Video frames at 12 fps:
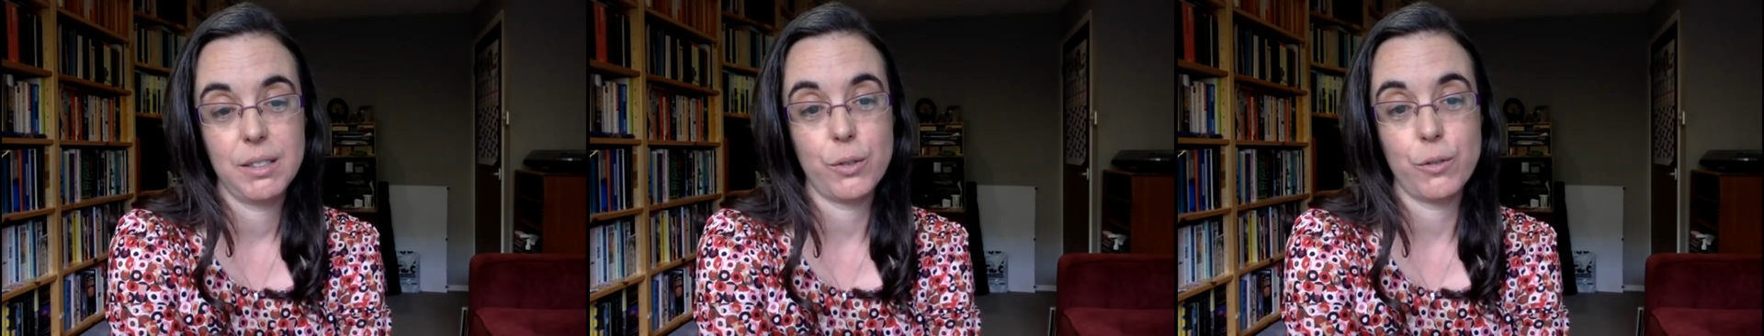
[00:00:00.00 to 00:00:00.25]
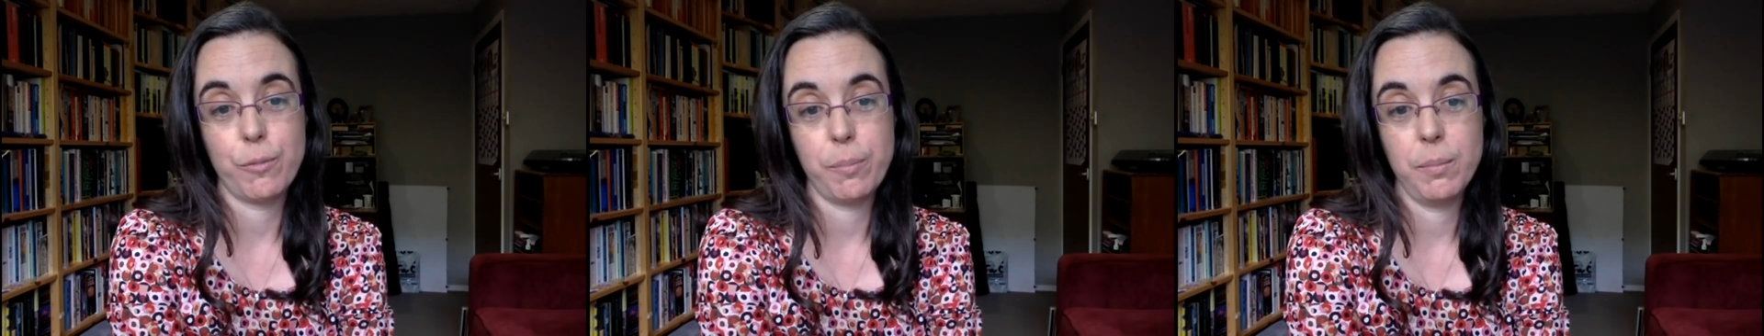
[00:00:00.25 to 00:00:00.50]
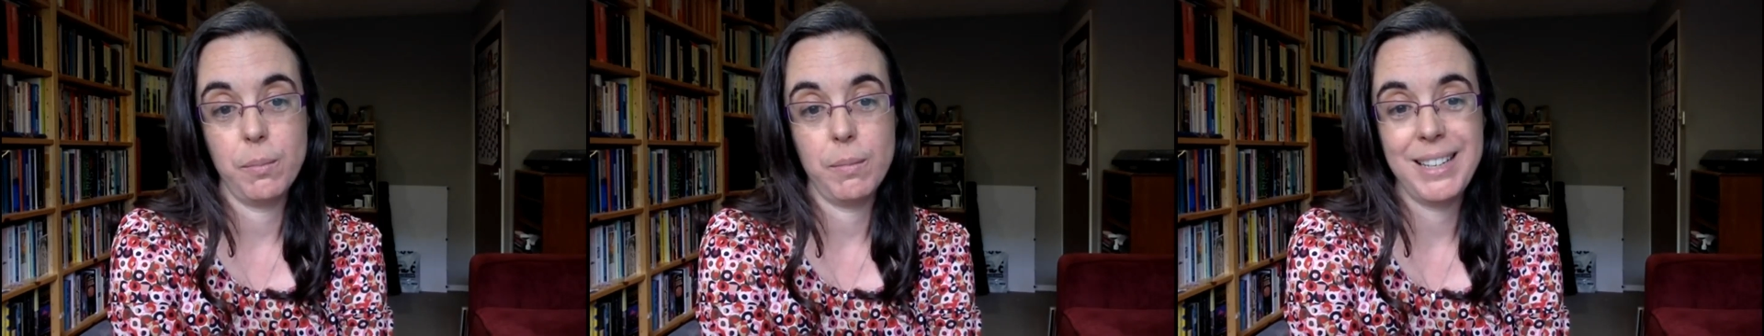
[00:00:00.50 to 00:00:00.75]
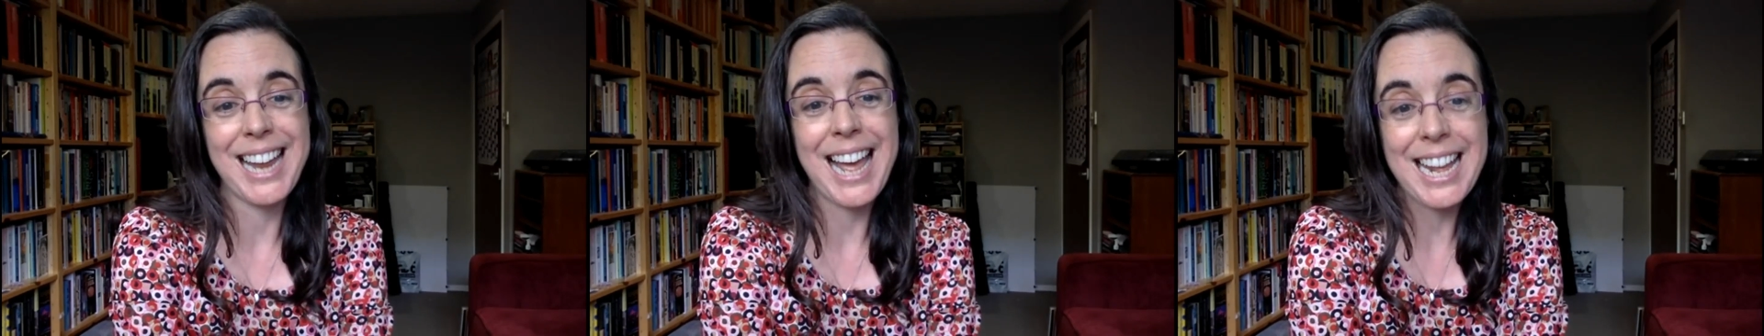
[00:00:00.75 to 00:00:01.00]
sort of
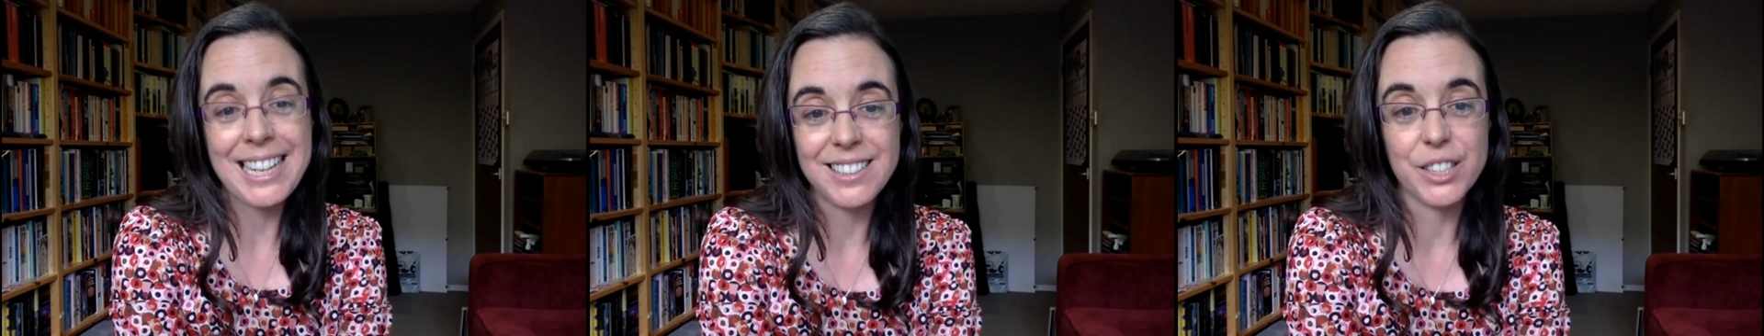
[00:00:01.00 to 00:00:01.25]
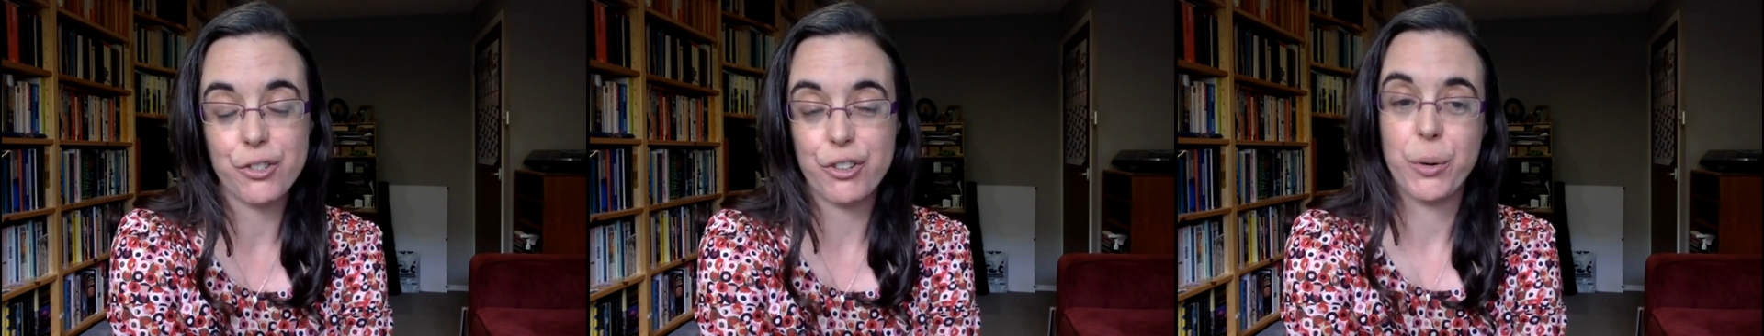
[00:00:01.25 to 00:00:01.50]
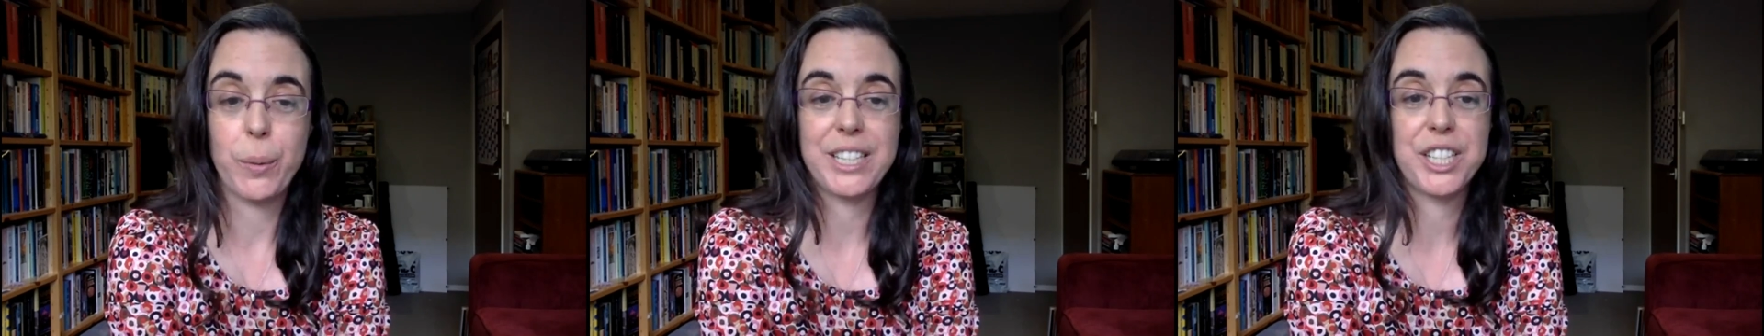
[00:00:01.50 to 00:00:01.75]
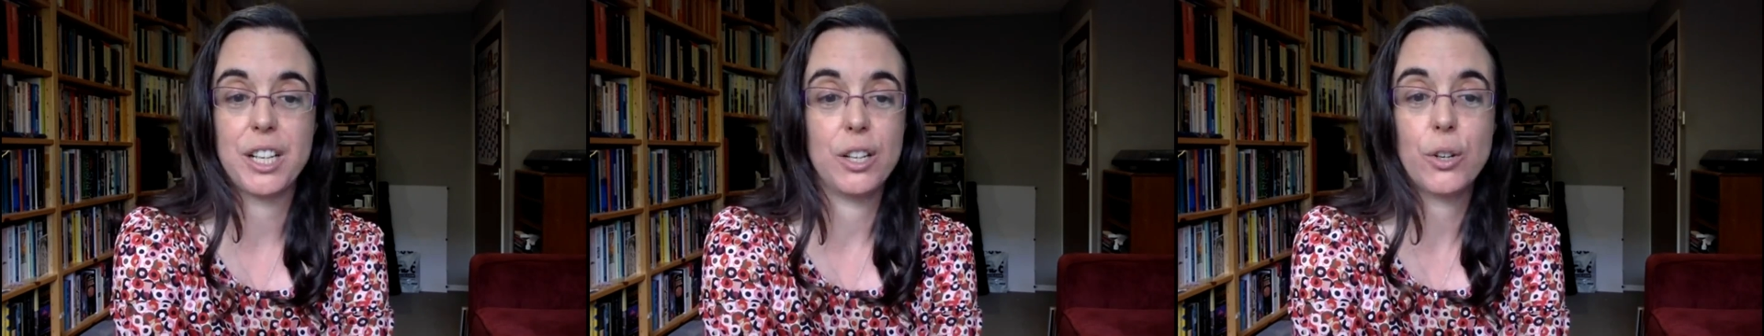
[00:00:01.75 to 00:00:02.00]
lens through
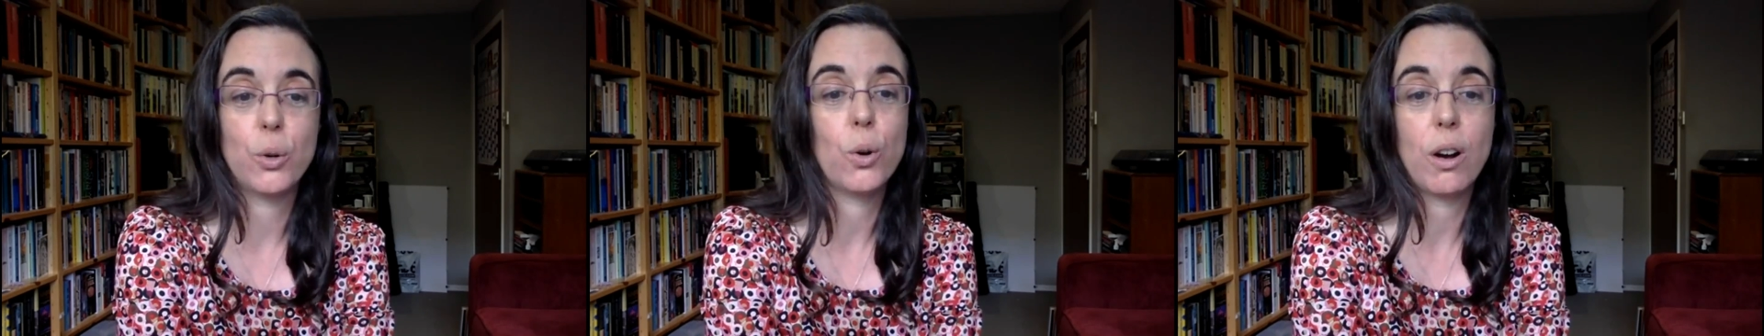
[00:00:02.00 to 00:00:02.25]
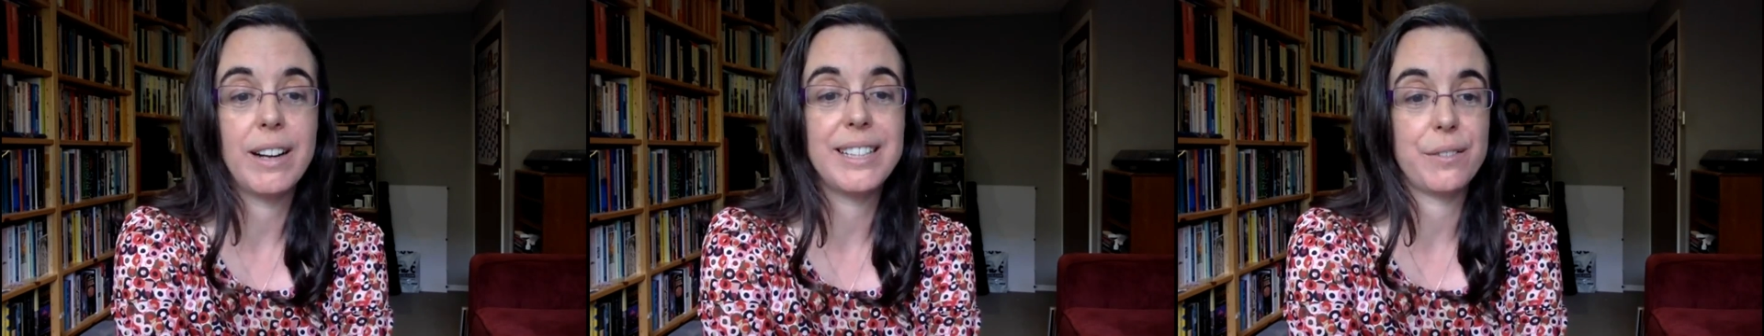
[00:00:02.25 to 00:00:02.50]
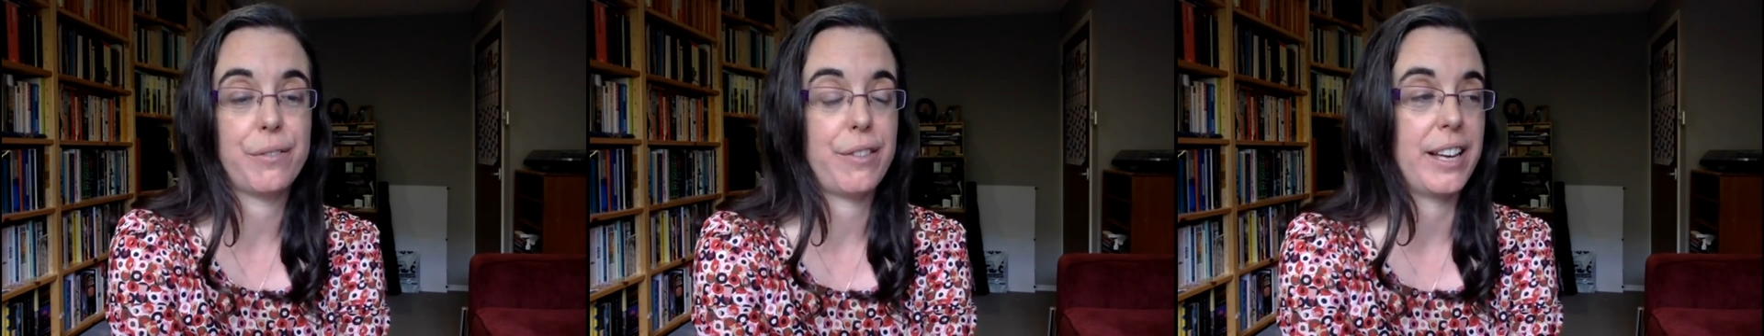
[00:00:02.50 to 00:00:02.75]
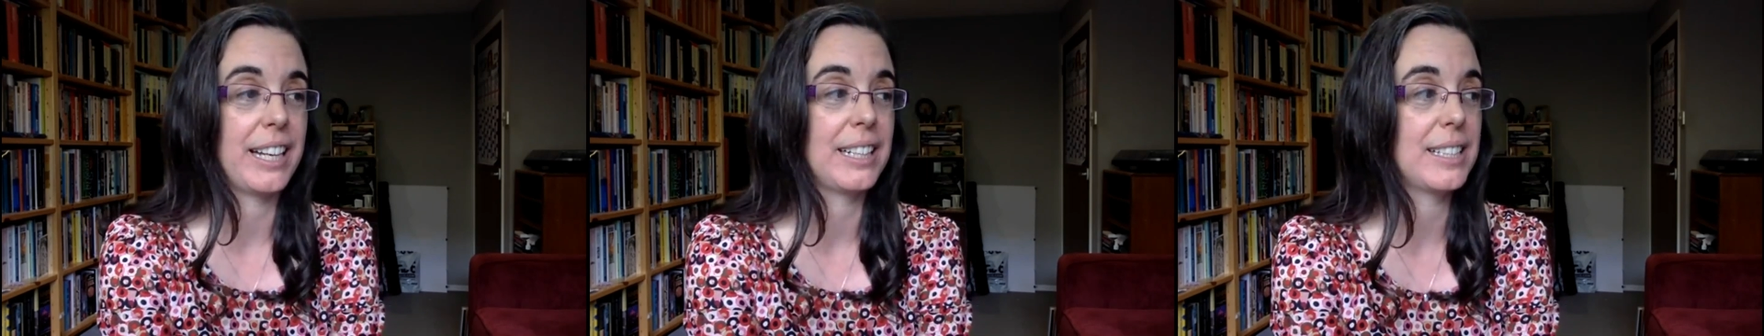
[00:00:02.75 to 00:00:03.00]
which to look at all kinds of
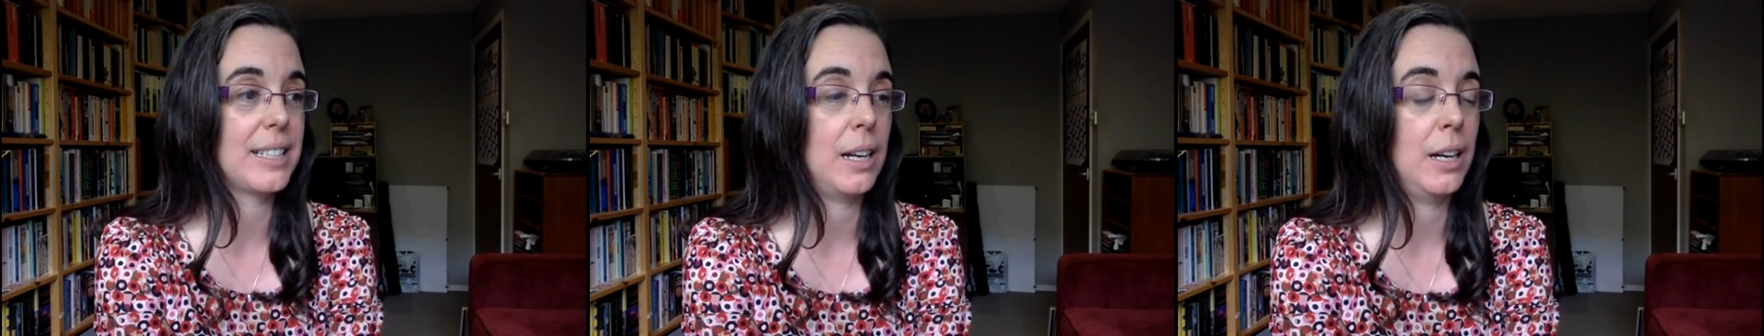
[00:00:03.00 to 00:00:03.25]
things.